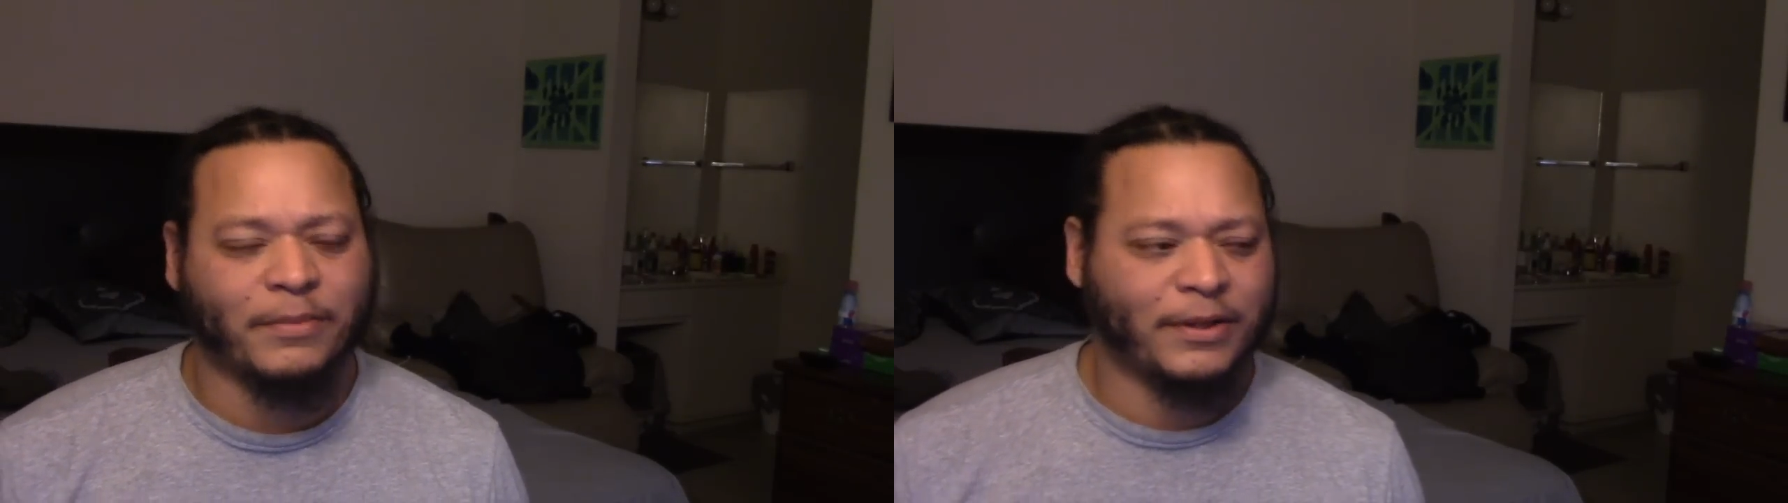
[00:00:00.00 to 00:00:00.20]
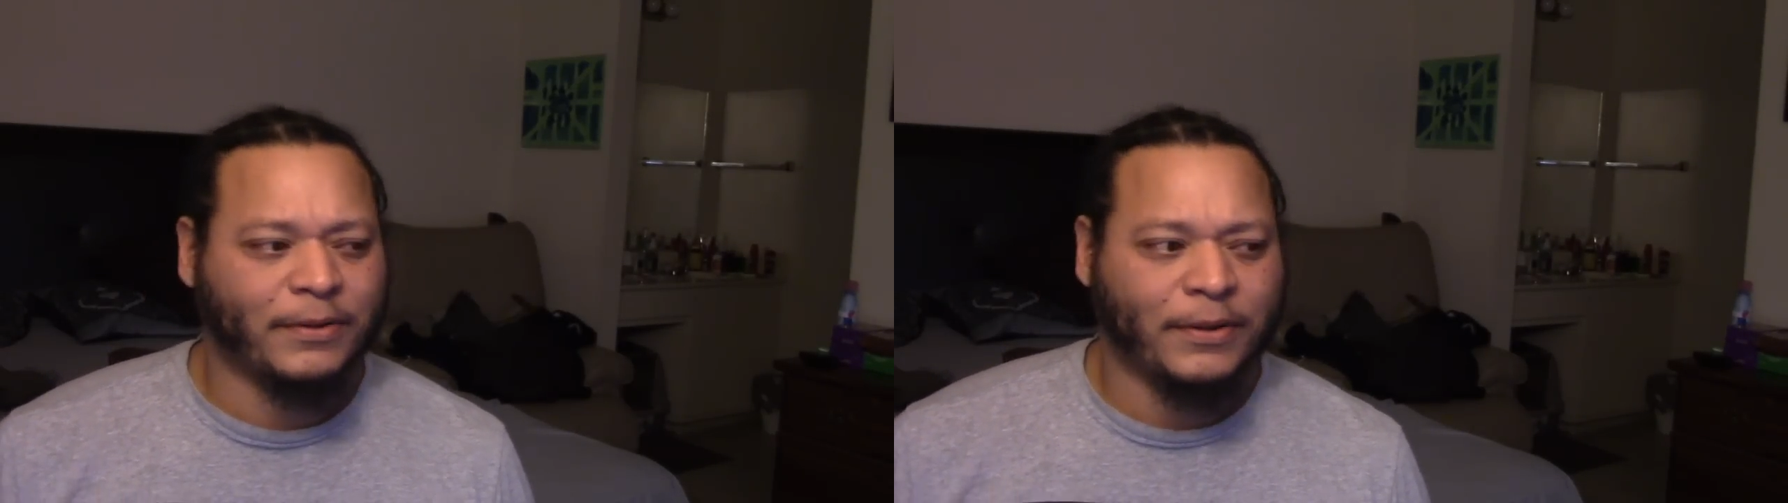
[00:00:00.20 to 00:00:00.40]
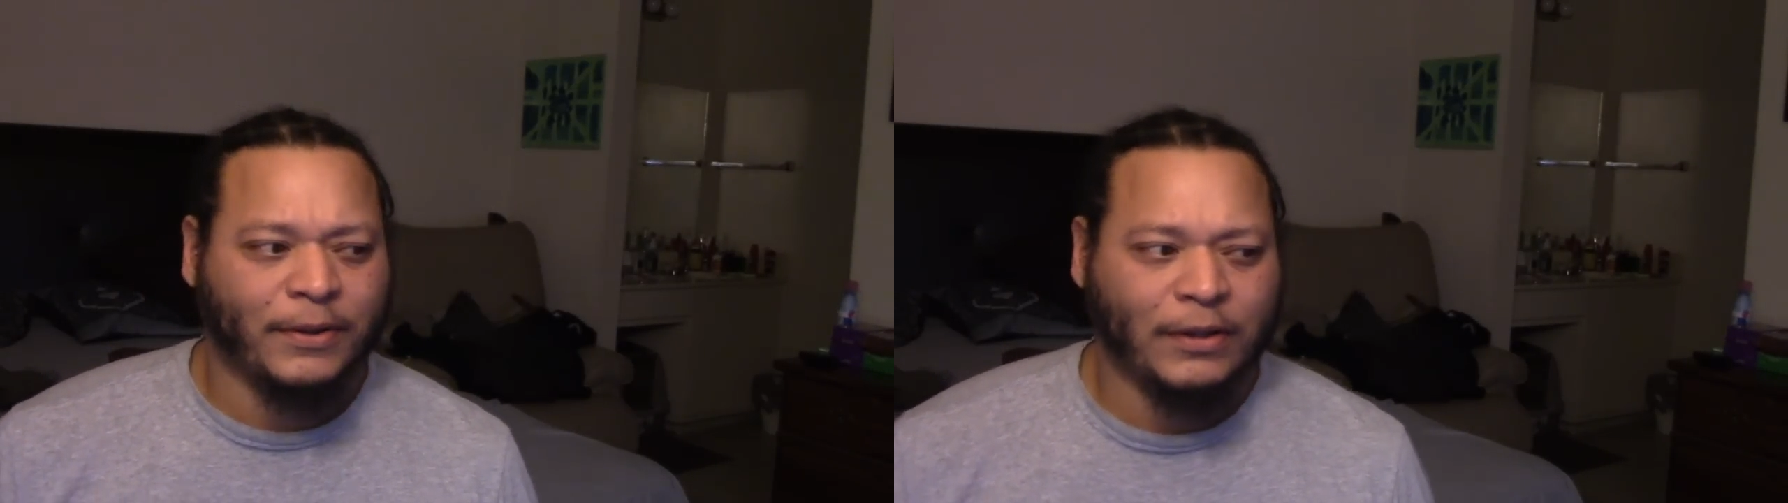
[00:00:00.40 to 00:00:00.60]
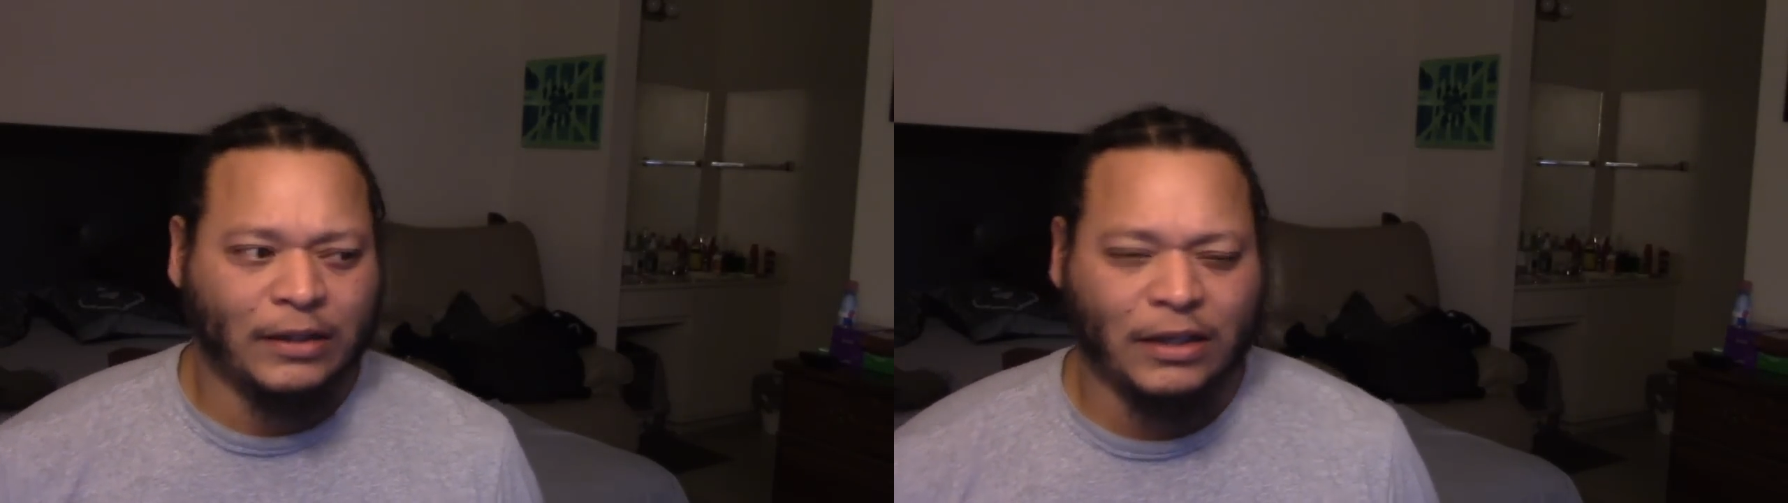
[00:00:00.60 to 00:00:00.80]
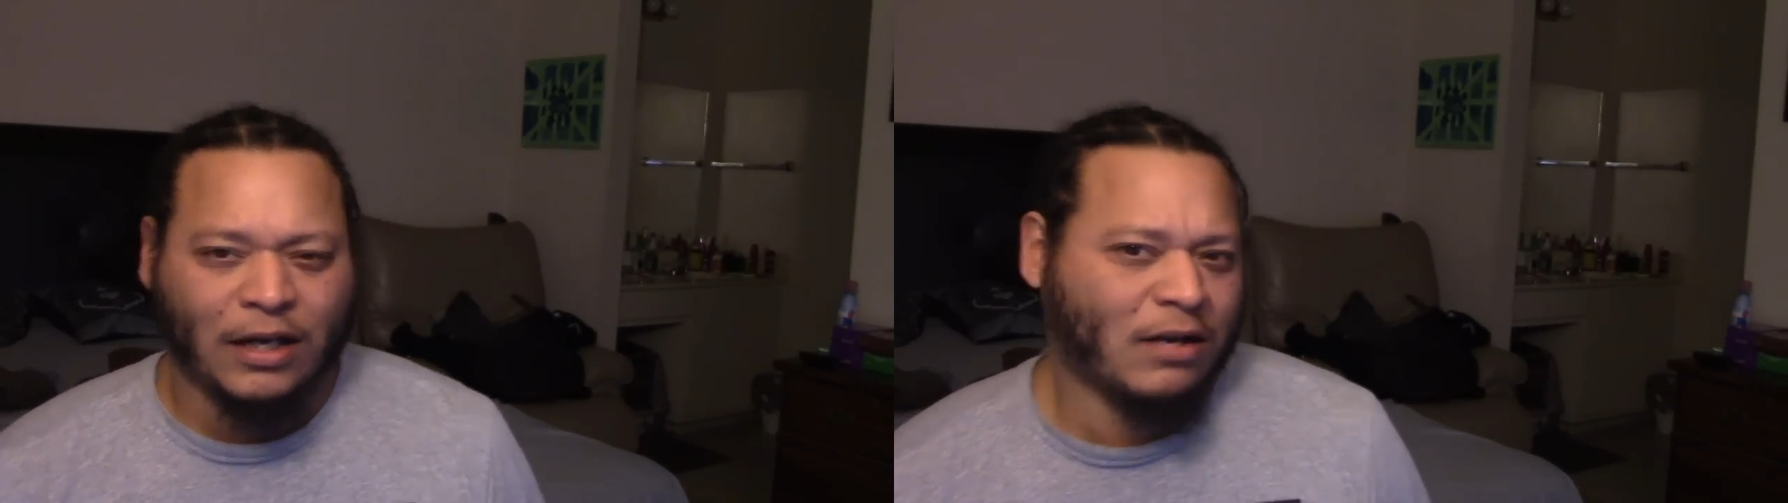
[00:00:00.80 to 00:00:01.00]
But
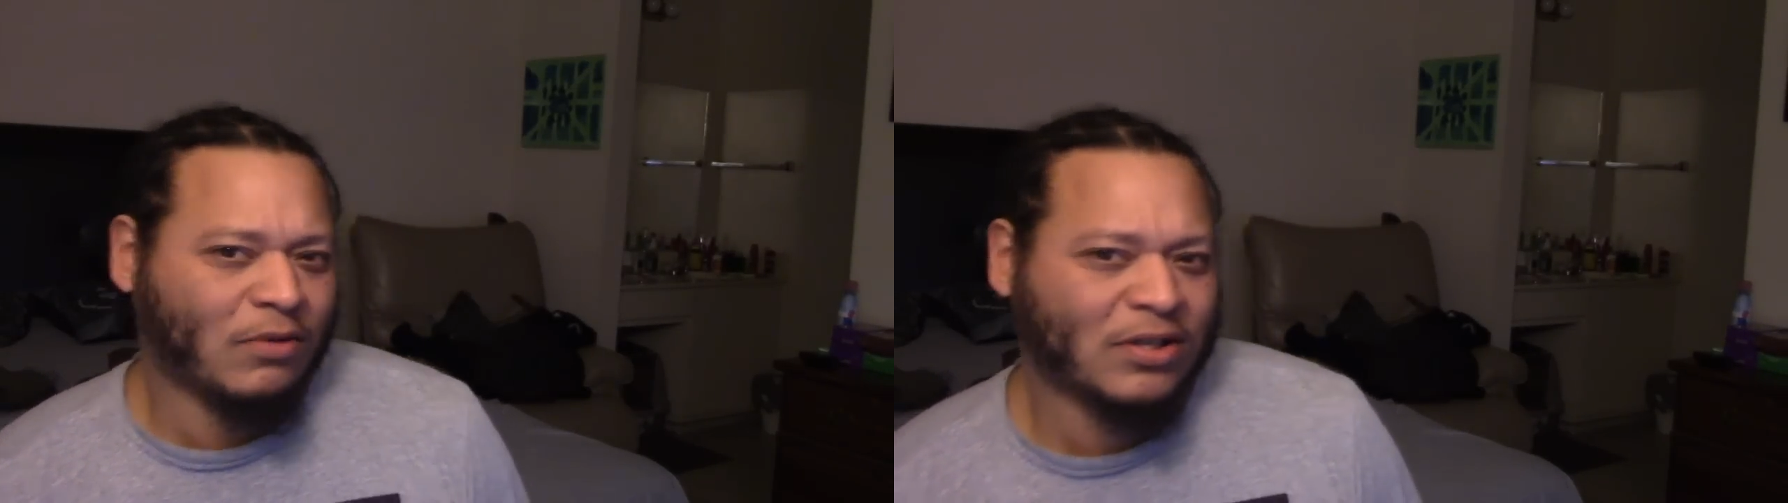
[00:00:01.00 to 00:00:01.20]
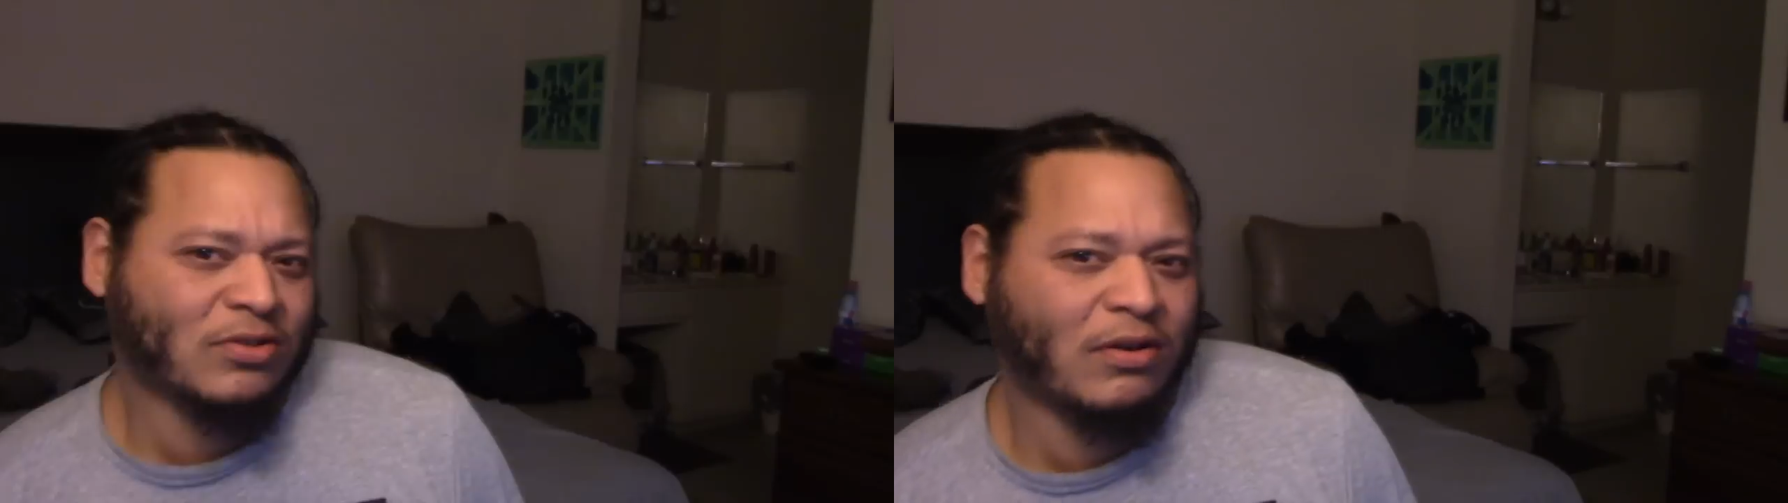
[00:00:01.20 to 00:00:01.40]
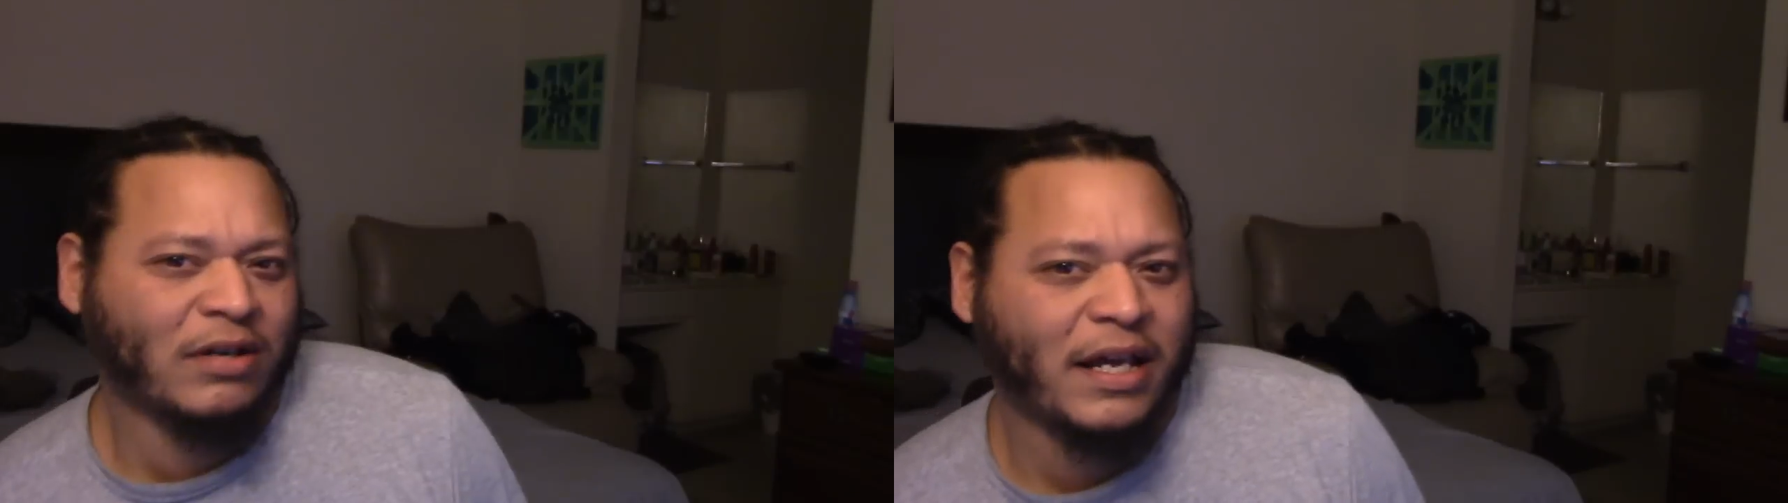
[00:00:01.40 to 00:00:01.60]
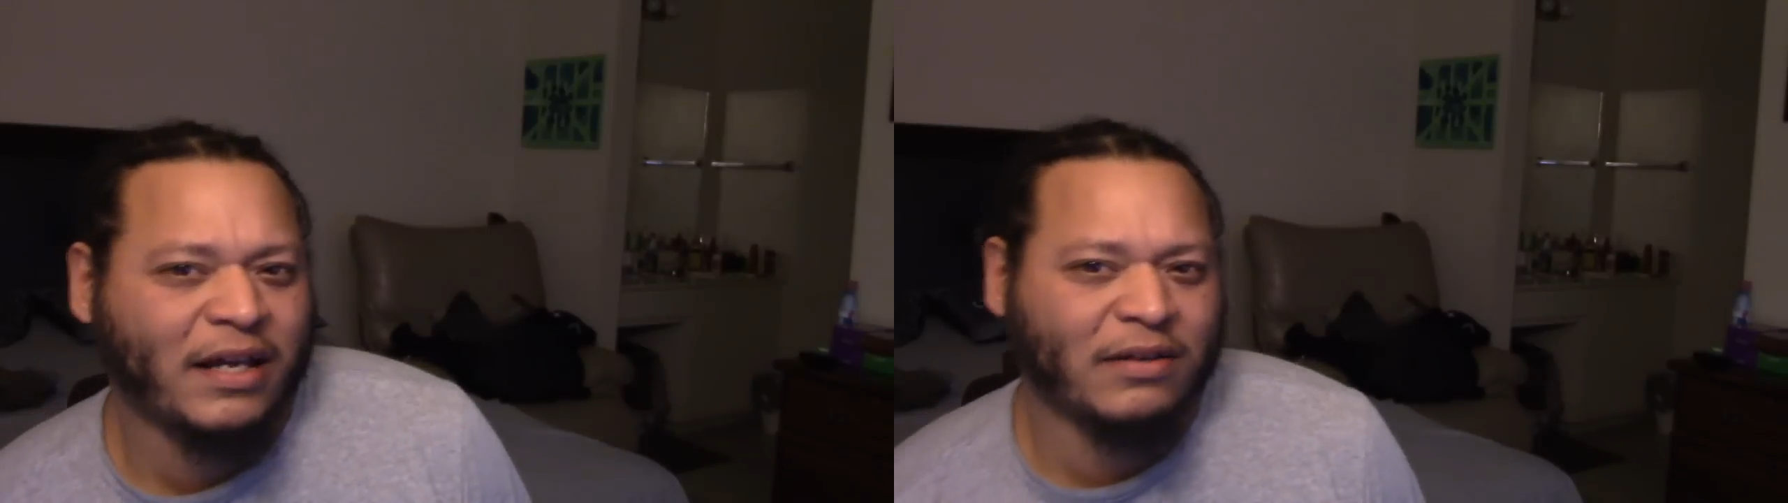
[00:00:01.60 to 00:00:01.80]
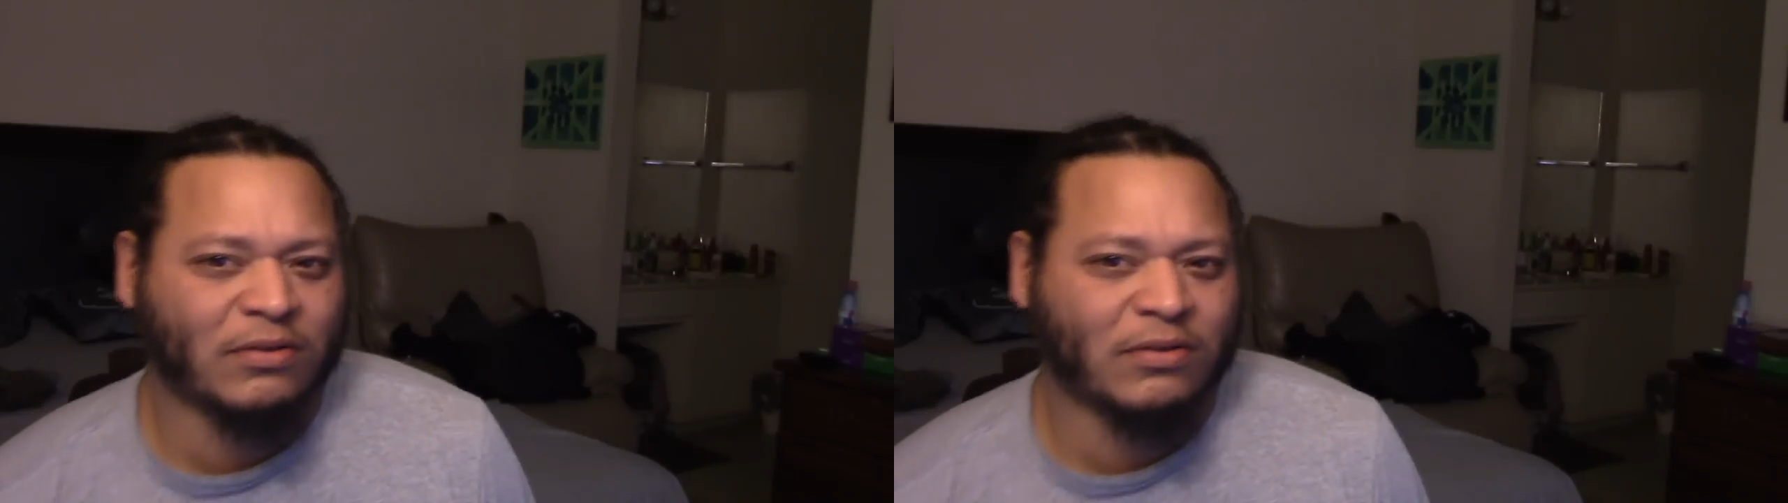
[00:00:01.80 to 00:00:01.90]
I don't want to start in 8